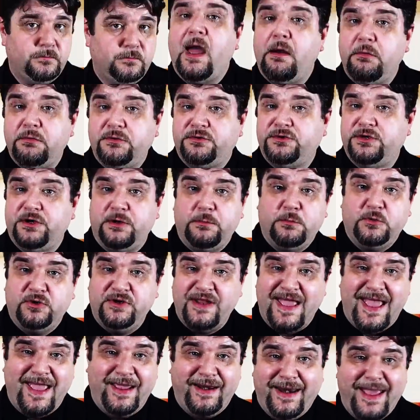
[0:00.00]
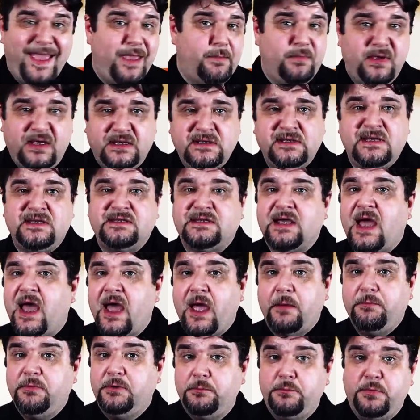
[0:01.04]
Aerothermodynamics is a
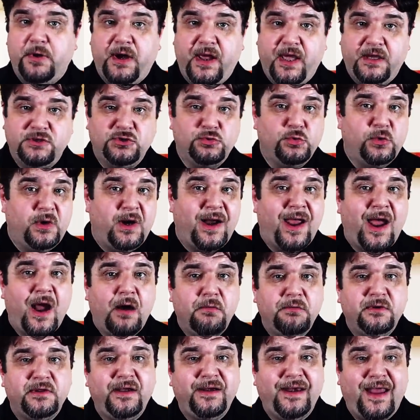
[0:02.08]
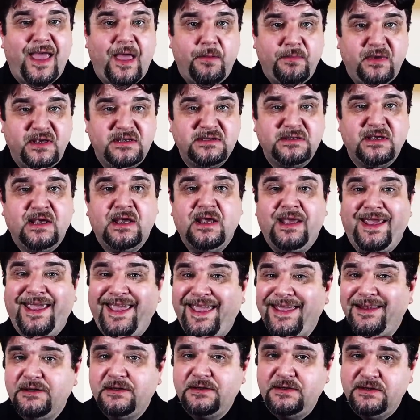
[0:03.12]
hybrid branch where aerodynamics
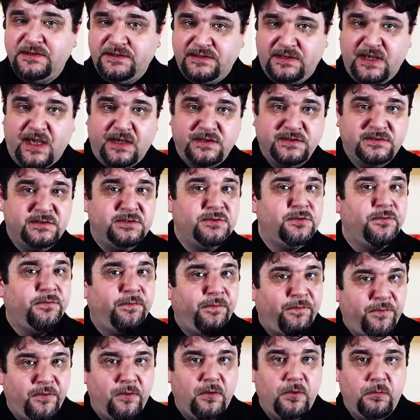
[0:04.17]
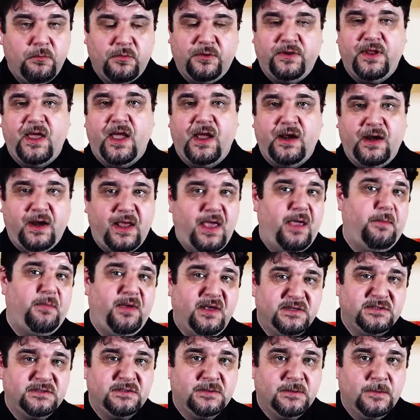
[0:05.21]
intersects
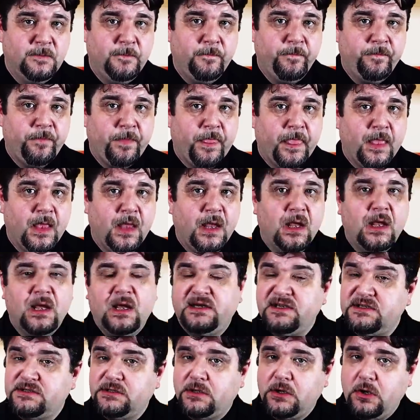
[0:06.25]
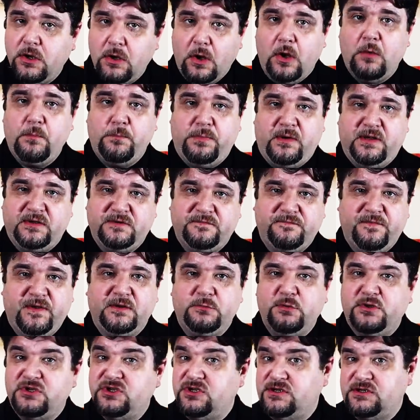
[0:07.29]
thermodynamics. It is a complex
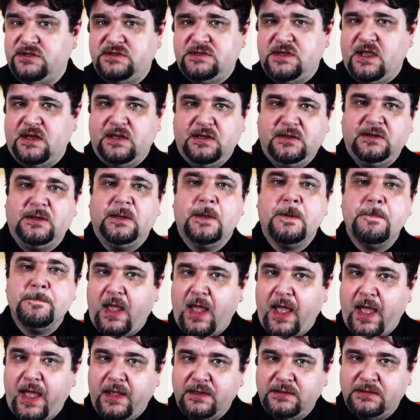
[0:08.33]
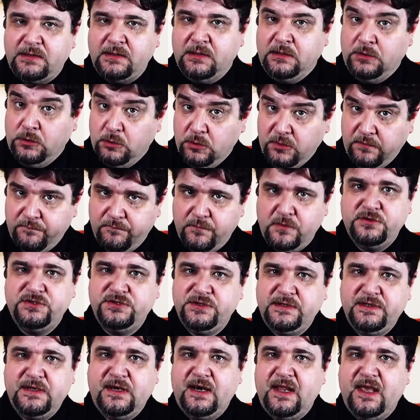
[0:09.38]
field which is studied at
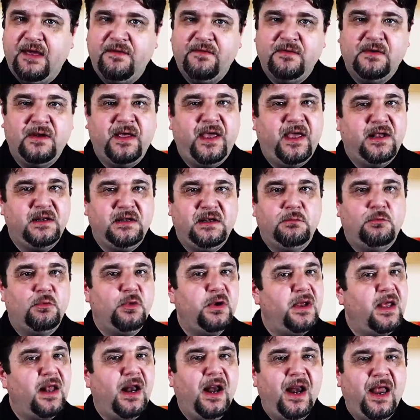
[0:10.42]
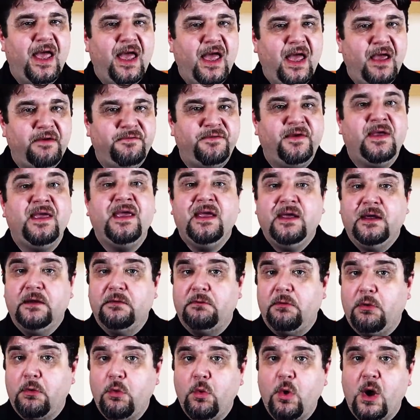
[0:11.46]
university level, and in real life it
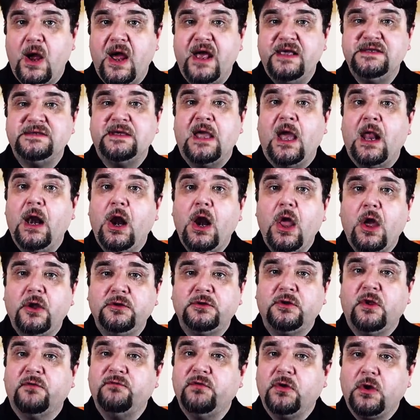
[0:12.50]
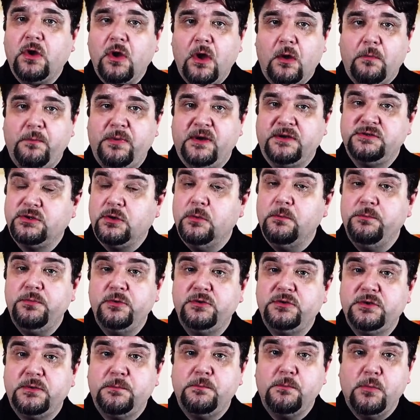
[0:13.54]
requires a lot of complex
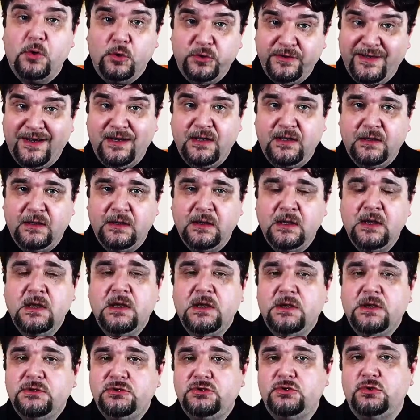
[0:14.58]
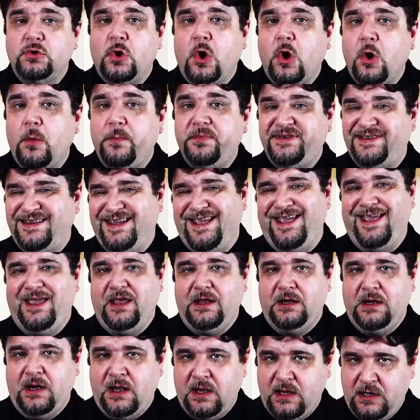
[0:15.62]
computer modeling to
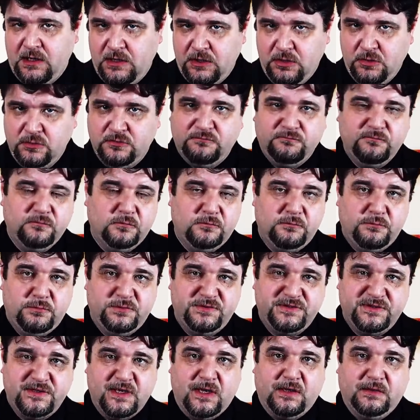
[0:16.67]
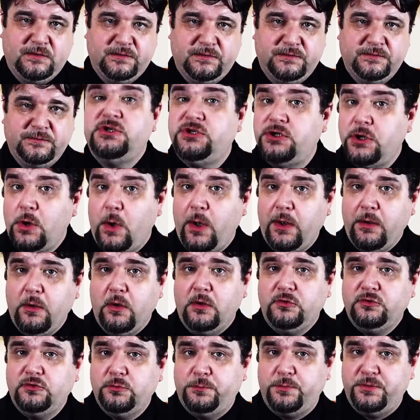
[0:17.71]
obtain any useful result. So I'm
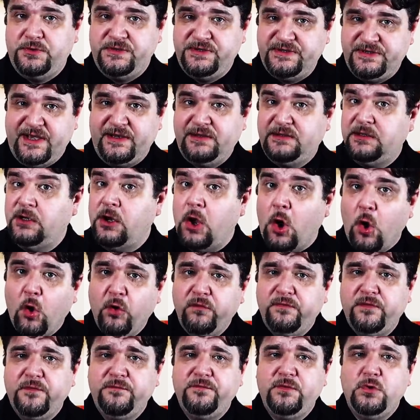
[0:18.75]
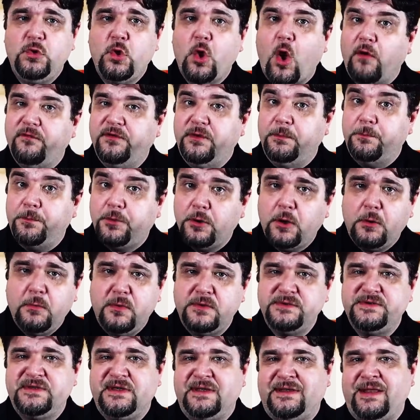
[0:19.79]
going to present an overview of the
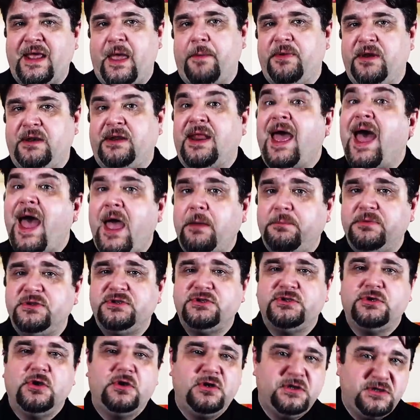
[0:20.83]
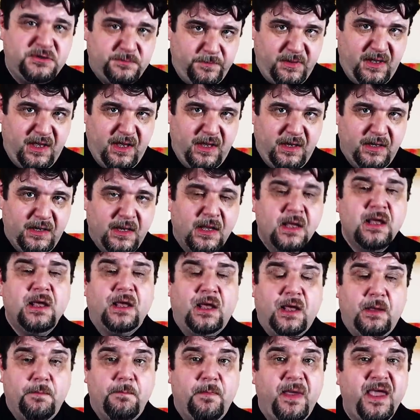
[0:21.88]
problems that happen at hypersonic speed
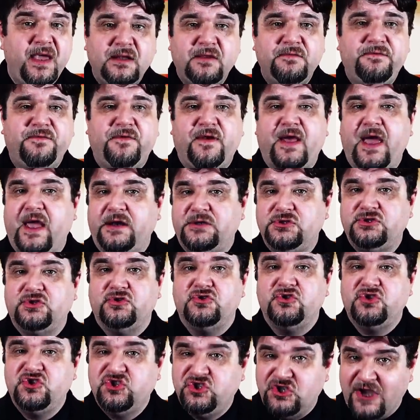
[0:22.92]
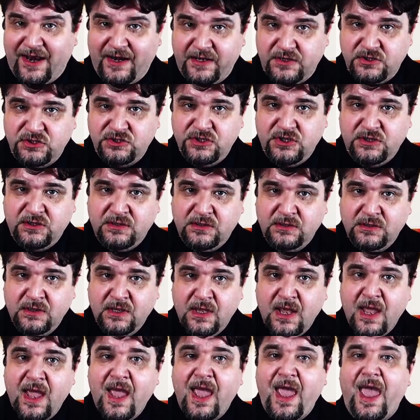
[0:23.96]
and make the flight so challenging
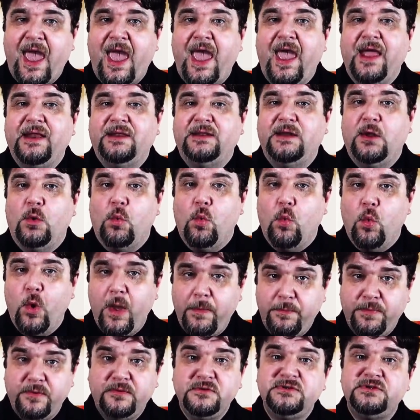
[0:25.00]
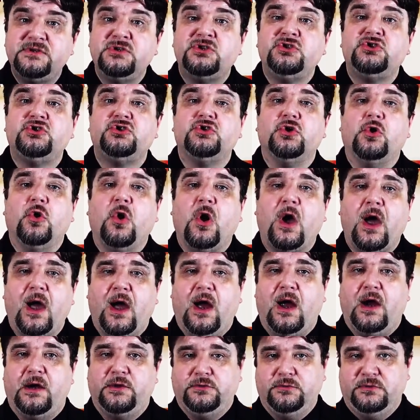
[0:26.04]
and the weapons so
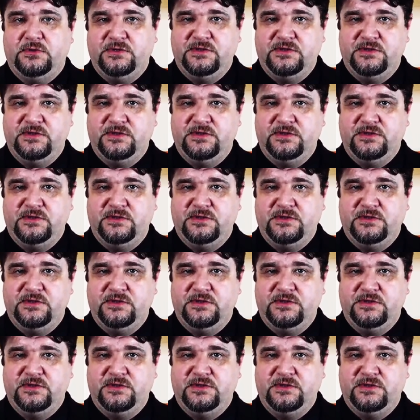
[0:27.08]
hard to